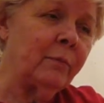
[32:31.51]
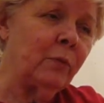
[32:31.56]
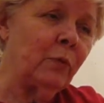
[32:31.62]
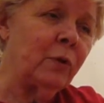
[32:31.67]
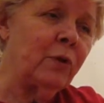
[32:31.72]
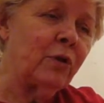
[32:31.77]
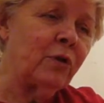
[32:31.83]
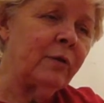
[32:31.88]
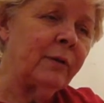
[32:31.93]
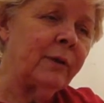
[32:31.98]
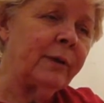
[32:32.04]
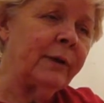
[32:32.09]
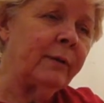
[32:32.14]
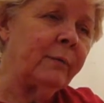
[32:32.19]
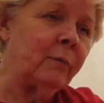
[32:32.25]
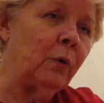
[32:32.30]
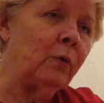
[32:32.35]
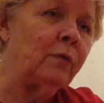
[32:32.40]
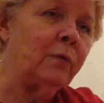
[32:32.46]
Originally,
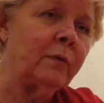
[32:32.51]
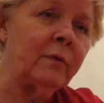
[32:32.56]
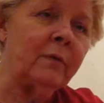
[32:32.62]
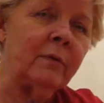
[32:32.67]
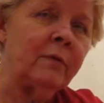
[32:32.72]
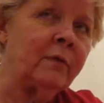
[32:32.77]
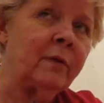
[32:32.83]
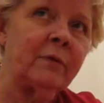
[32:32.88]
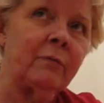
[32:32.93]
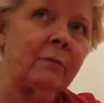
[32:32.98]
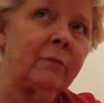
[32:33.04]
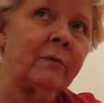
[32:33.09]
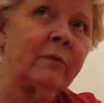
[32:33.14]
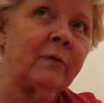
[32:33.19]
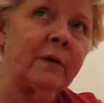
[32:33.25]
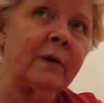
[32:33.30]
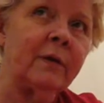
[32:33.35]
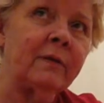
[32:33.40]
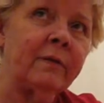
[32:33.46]
most of the Southern
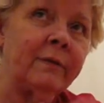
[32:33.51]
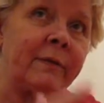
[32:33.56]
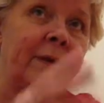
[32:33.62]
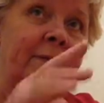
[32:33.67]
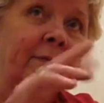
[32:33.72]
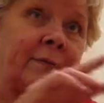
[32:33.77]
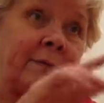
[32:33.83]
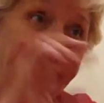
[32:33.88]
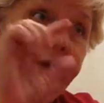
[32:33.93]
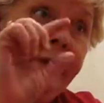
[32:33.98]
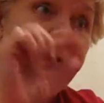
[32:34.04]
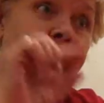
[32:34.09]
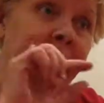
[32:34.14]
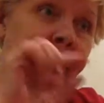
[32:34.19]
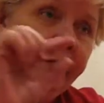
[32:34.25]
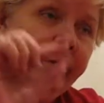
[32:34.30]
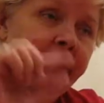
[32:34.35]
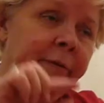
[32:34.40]
states, that's the